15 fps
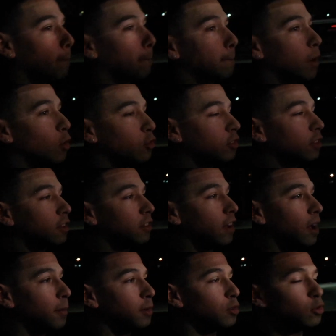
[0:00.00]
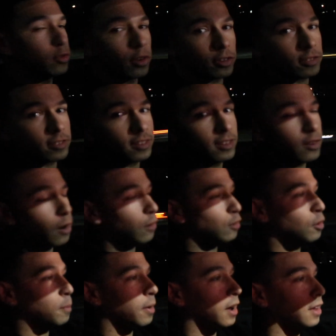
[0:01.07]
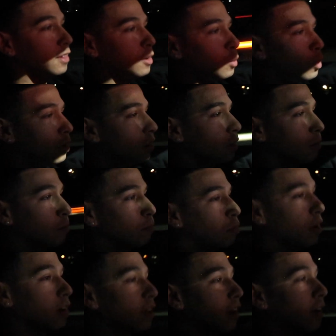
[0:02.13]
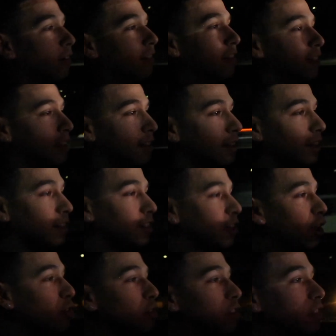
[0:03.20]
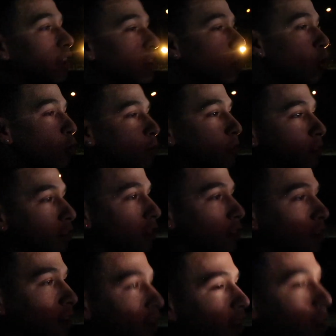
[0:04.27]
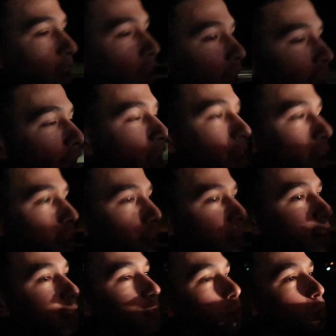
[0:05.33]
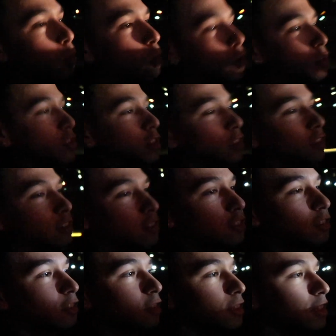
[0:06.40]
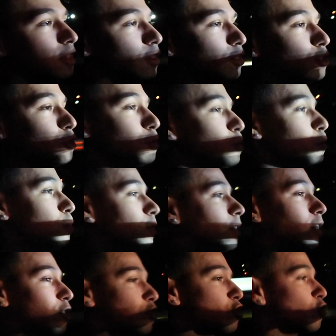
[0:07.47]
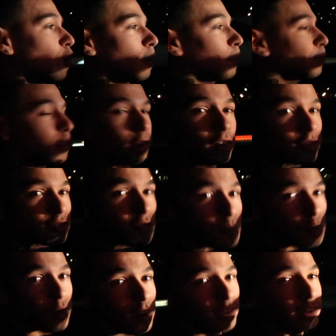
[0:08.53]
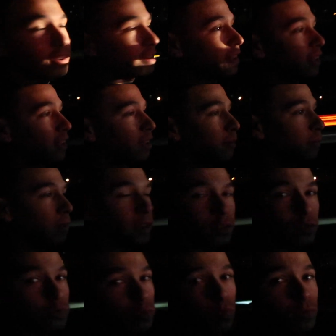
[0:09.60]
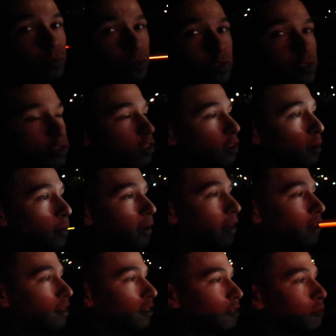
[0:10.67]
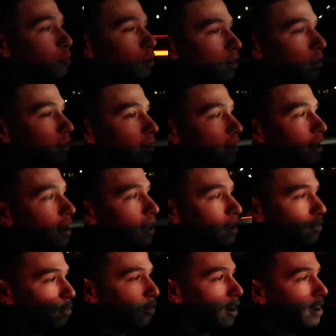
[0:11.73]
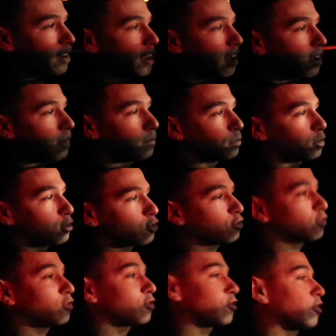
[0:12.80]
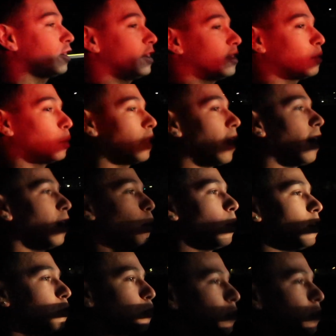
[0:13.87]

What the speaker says: most of the time in New York City, autopilot will bug out, tell you to take over, and will just either do a sharp turn somewhere and make you shit your pants. But for right now, the streets, well, the highway is